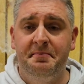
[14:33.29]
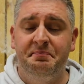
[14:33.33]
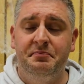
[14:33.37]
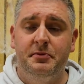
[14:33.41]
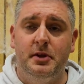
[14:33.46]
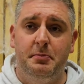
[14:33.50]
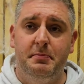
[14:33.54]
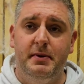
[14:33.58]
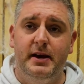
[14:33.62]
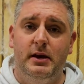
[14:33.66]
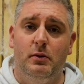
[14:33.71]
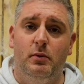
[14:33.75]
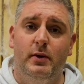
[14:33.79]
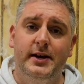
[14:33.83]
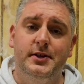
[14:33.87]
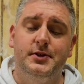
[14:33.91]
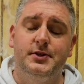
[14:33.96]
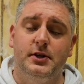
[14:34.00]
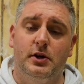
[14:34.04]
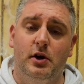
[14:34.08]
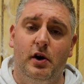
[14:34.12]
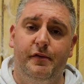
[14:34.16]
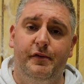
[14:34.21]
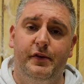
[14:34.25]
You make your way into
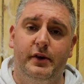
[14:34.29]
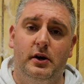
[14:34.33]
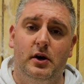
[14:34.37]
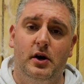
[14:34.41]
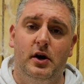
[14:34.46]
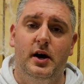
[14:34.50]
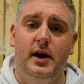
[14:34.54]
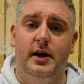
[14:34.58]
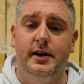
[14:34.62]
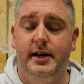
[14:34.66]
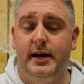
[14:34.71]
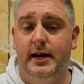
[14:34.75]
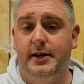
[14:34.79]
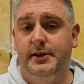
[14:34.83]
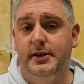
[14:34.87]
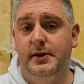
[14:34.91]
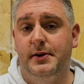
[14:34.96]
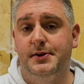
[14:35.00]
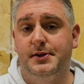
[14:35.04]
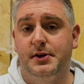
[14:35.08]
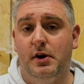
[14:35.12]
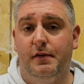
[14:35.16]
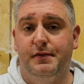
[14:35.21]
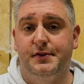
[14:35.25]
Gothica, and the idea
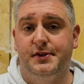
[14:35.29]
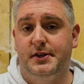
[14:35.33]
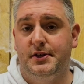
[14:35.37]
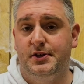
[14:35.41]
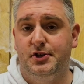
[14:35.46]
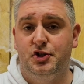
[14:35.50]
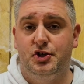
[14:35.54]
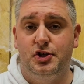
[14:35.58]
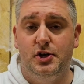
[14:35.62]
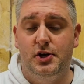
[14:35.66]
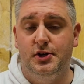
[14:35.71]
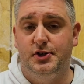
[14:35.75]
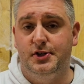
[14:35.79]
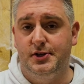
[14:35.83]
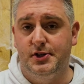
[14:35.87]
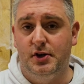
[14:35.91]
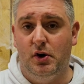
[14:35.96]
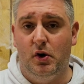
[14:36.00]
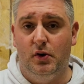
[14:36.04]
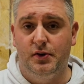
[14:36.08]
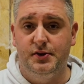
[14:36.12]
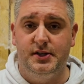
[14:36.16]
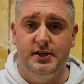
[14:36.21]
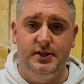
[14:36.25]
is that obviously this church is
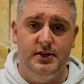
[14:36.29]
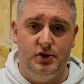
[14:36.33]
haunted,